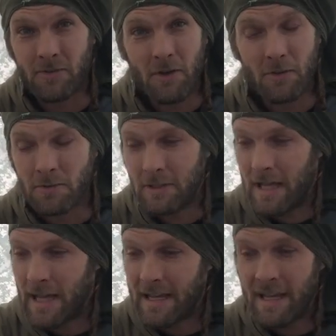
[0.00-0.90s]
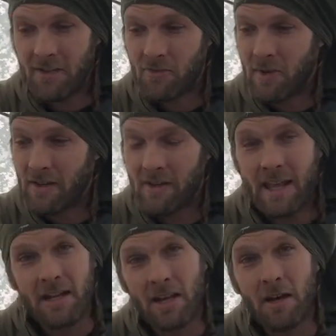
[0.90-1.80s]
So I can't stress
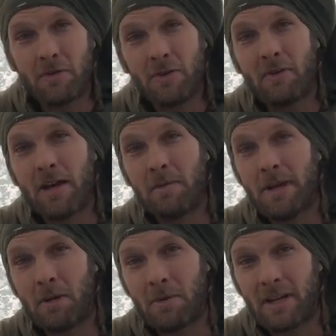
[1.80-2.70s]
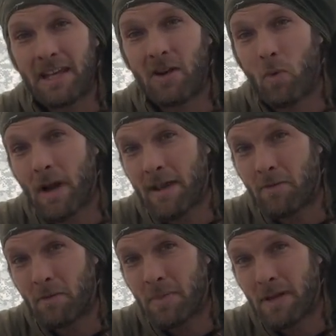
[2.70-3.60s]
that enough. You've got to be able to get away
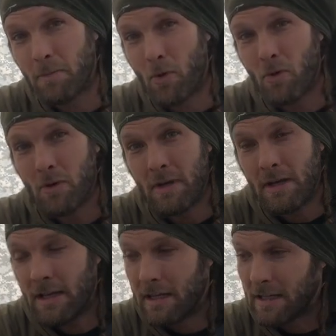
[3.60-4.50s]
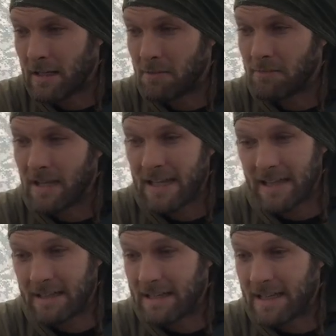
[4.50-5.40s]
from people
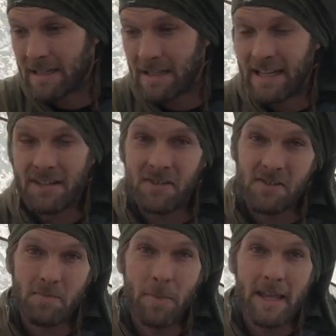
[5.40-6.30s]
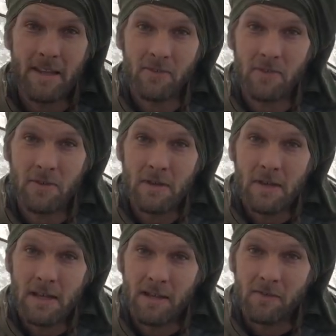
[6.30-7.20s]
and get to space
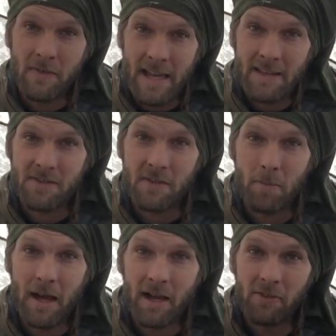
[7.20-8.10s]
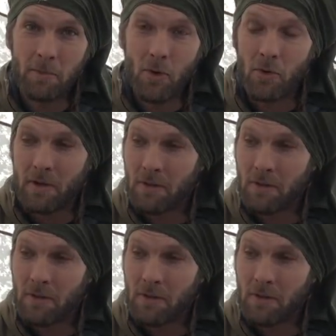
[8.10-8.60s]
as fast as possible.